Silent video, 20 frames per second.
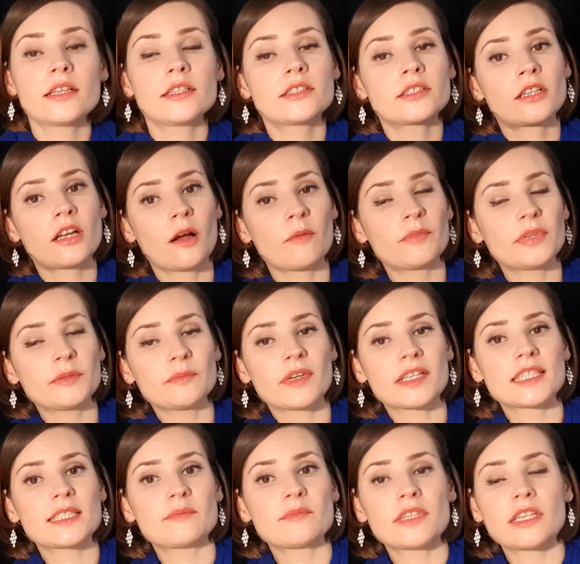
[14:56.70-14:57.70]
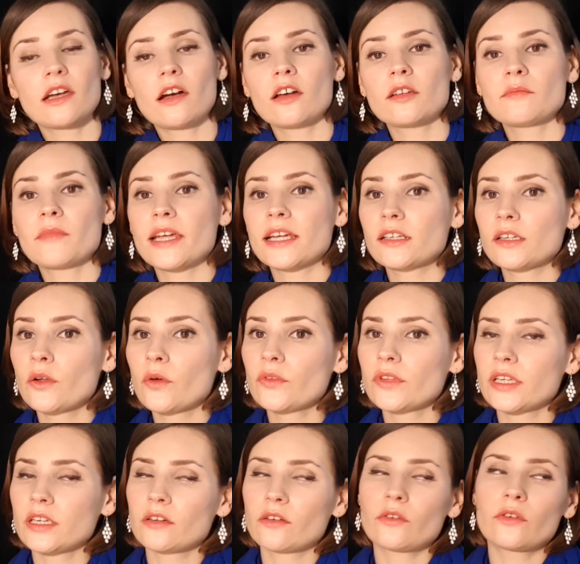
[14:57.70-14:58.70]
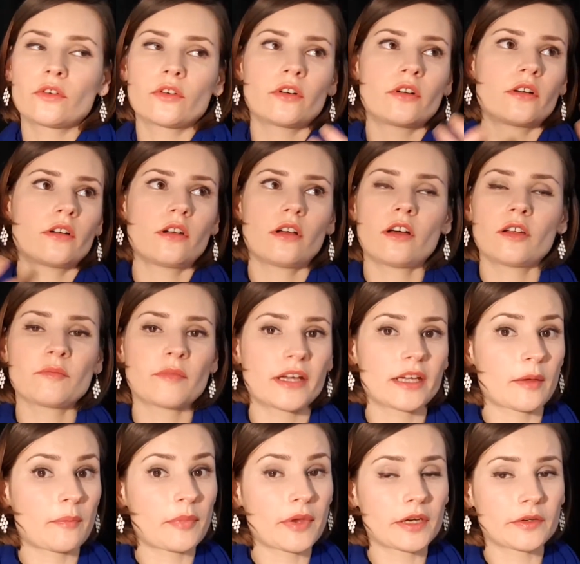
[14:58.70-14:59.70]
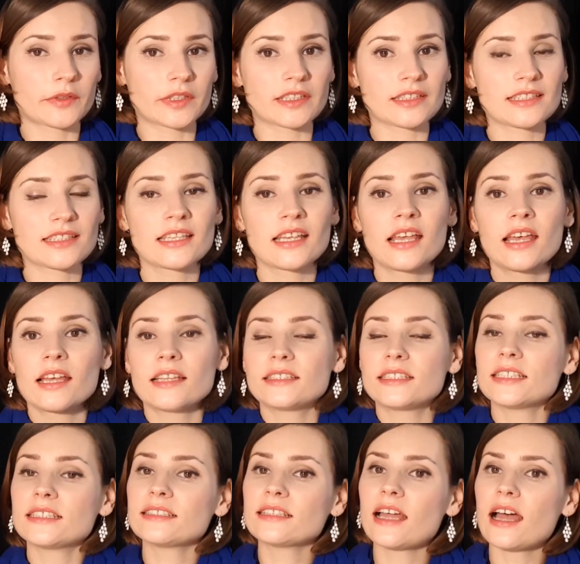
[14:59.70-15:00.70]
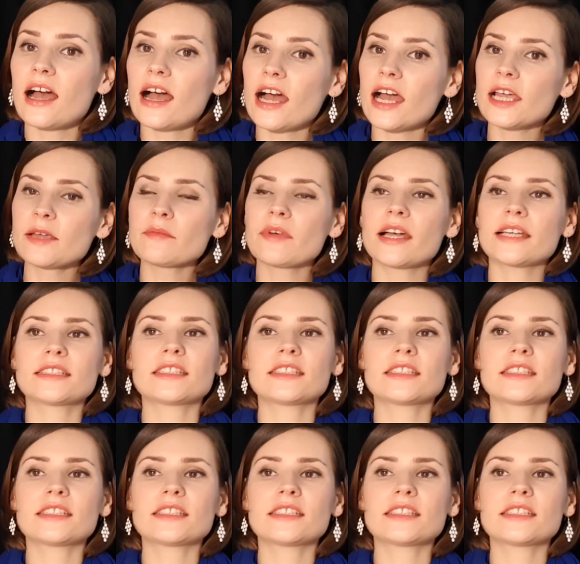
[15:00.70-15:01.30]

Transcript: compliments me on my clothing or on my appearance, then I might